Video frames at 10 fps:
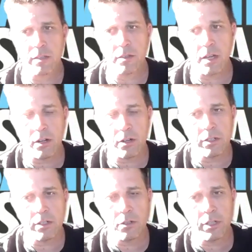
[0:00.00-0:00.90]
that are
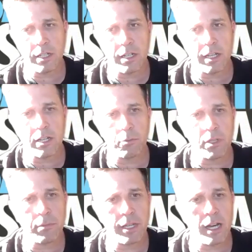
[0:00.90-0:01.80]
including like
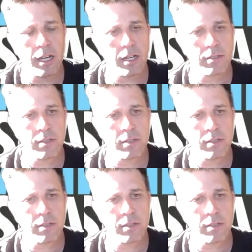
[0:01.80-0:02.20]
Omdim Beyachad,